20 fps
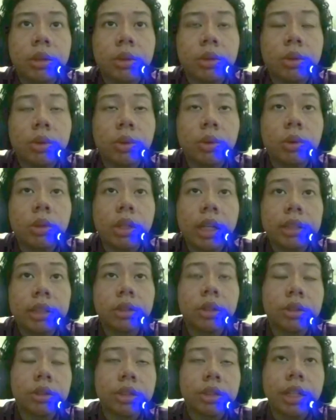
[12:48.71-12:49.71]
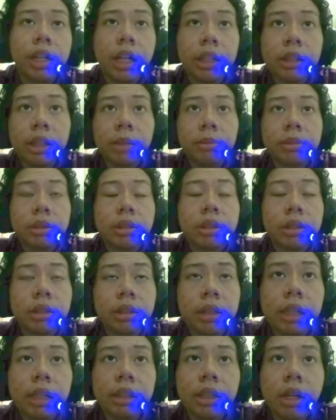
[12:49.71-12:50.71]
2 less oxygen atoms
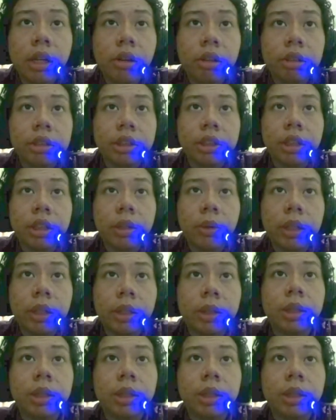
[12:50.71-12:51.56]
than the original one.